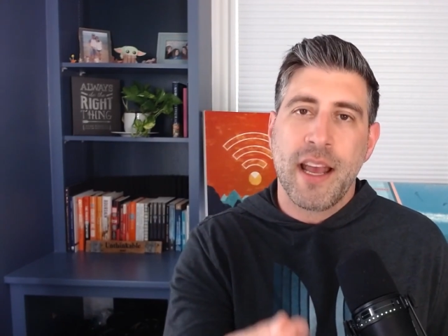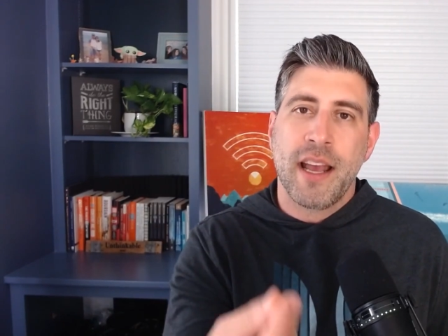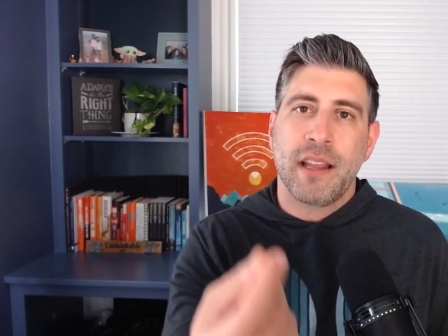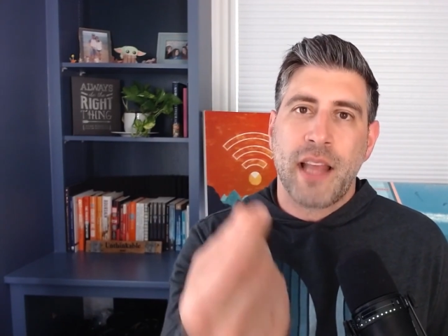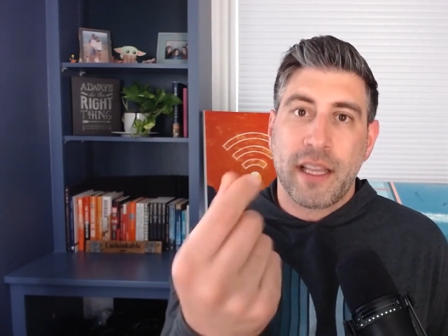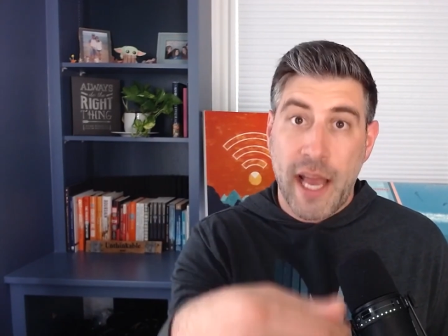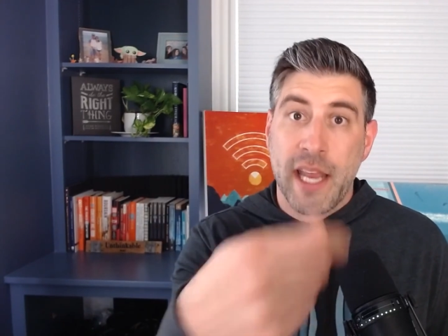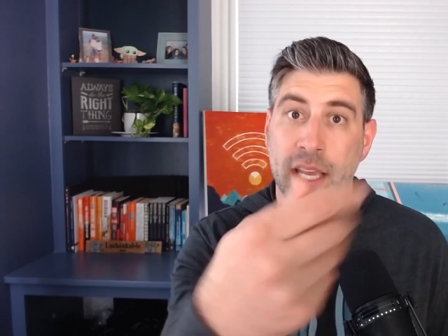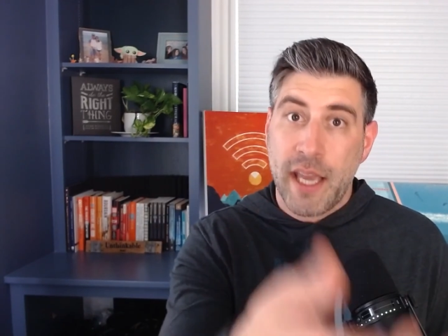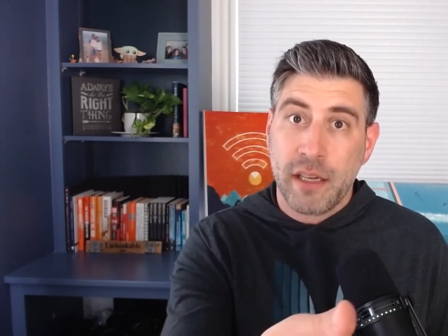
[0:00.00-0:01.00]
like
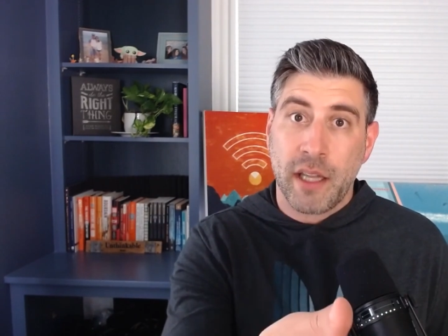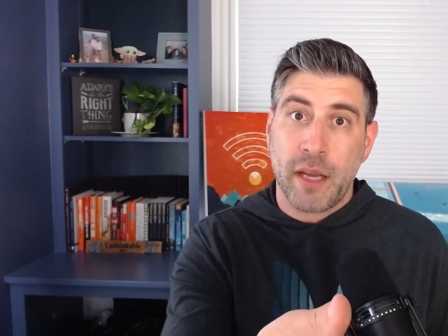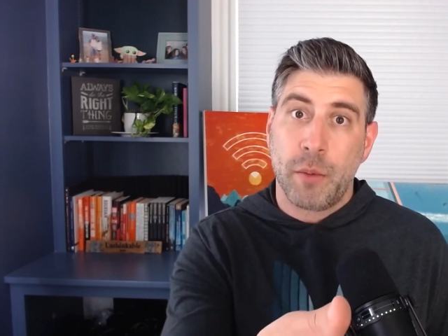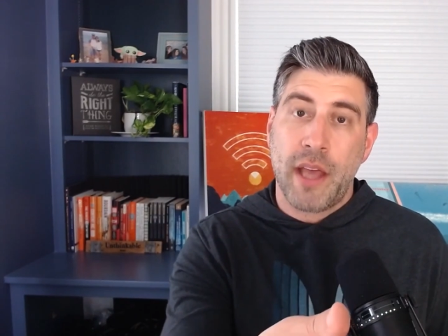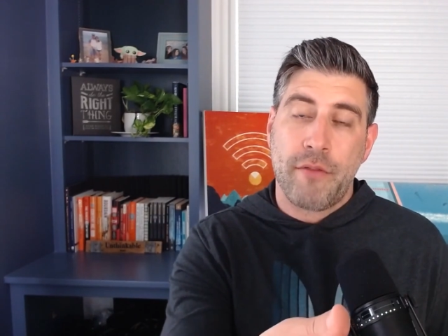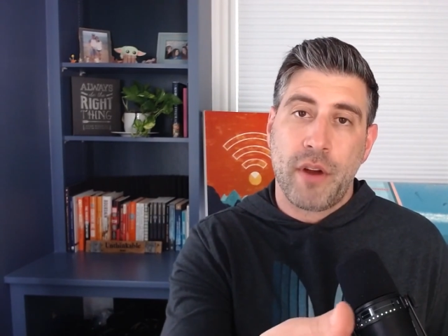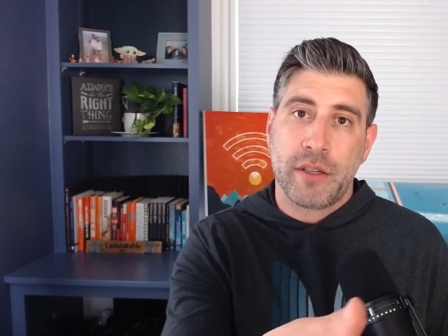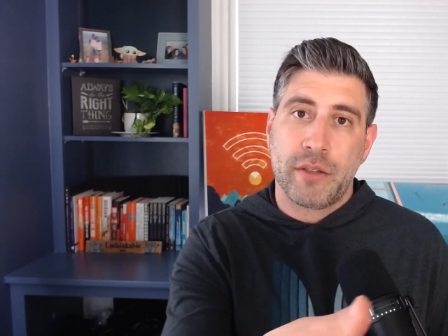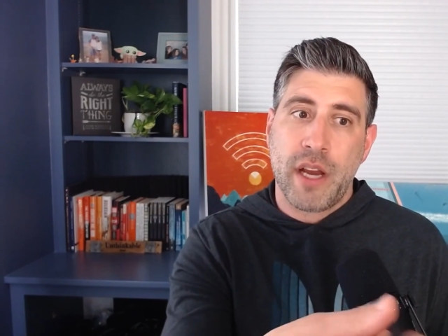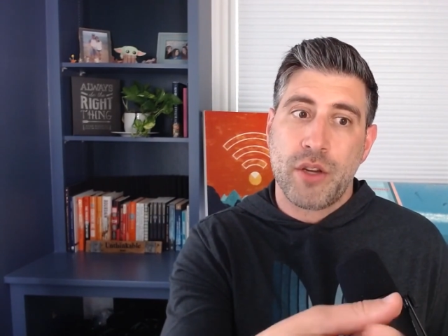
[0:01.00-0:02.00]
lighting kindling with that
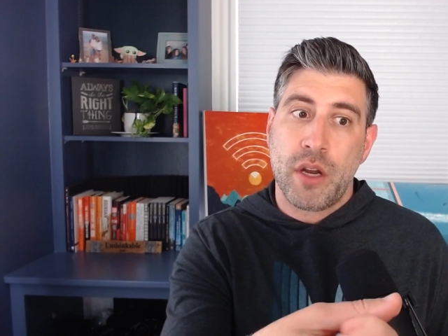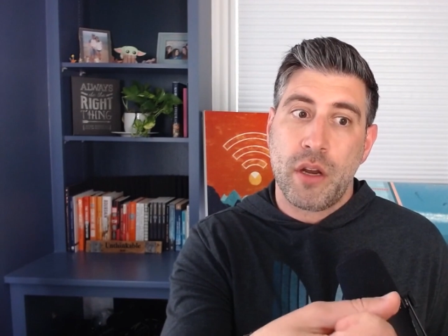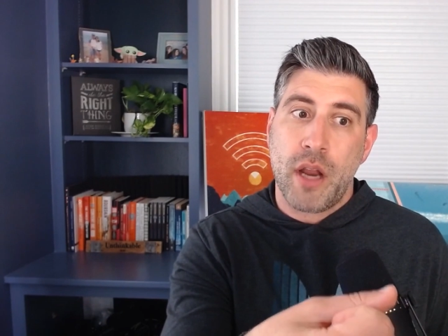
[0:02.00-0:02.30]
frustration.